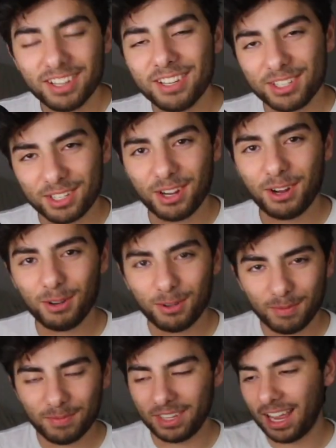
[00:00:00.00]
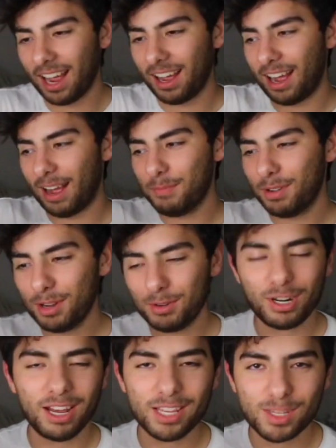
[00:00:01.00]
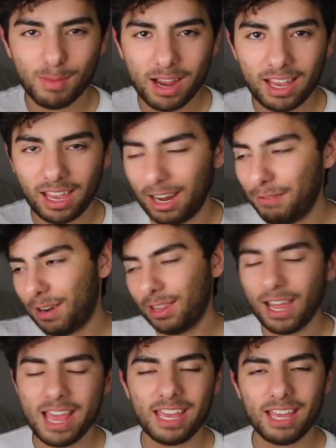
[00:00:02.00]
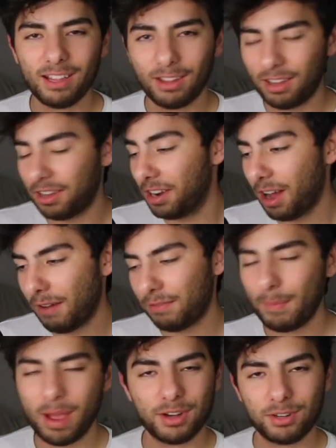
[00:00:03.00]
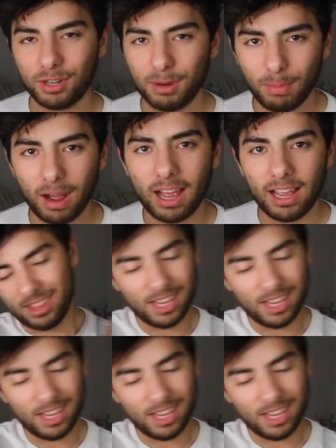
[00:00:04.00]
So yeah, I'm going to try this mic, and if I like it enough, I'm actually going to buy it.